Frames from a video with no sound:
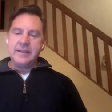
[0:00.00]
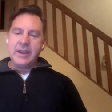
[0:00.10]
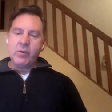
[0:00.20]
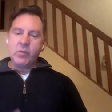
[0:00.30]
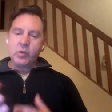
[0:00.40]

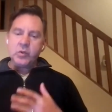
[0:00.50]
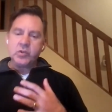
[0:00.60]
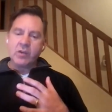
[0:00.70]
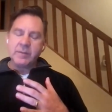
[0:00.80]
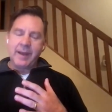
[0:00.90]
Karen, you
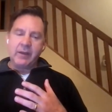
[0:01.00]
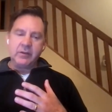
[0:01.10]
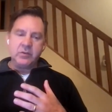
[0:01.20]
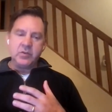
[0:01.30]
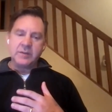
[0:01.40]
talked about
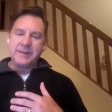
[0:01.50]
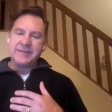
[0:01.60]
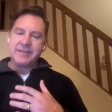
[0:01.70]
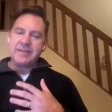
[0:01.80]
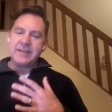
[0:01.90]
you talked about
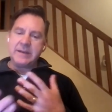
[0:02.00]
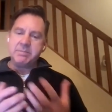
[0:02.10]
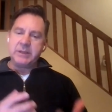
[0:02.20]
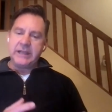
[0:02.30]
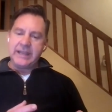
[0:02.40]
the
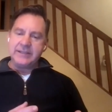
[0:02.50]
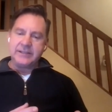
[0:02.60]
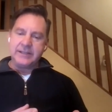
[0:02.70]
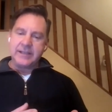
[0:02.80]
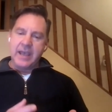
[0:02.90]
thin
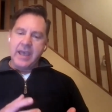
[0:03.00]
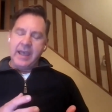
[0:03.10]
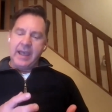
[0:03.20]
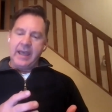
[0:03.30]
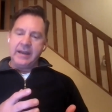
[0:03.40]
places
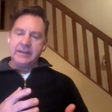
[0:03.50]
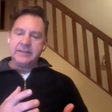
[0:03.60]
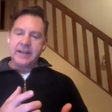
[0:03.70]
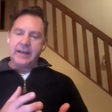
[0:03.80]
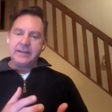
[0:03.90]
and mm-hmm.
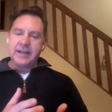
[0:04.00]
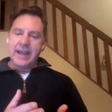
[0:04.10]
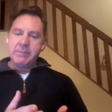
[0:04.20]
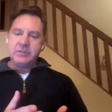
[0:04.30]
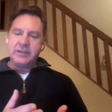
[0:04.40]
it's at
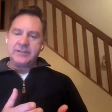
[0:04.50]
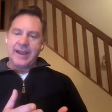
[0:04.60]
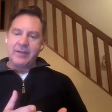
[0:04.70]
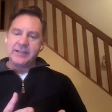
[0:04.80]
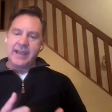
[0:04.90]
times it
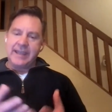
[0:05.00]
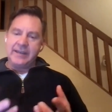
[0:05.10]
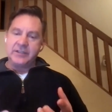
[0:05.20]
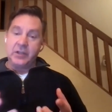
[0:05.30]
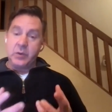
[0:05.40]
sounds like it
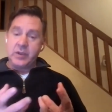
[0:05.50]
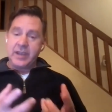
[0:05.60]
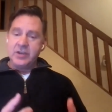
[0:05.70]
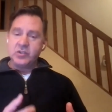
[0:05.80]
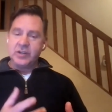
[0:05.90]
is a
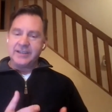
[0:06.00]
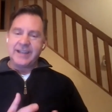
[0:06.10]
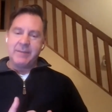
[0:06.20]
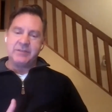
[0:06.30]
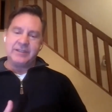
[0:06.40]
location at
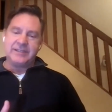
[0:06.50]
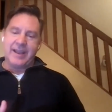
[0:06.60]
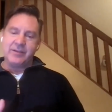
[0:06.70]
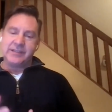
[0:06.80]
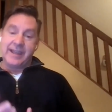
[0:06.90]
times it
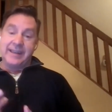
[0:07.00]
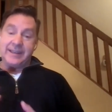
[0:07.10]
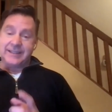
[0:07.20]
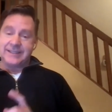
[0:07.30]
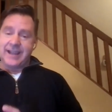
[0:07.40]
sounds like it
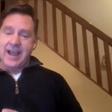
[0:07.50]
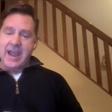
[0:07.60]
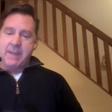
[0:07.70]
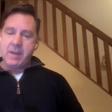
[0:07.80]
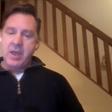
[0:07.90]
is a
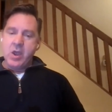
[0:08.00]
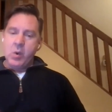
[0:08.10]
time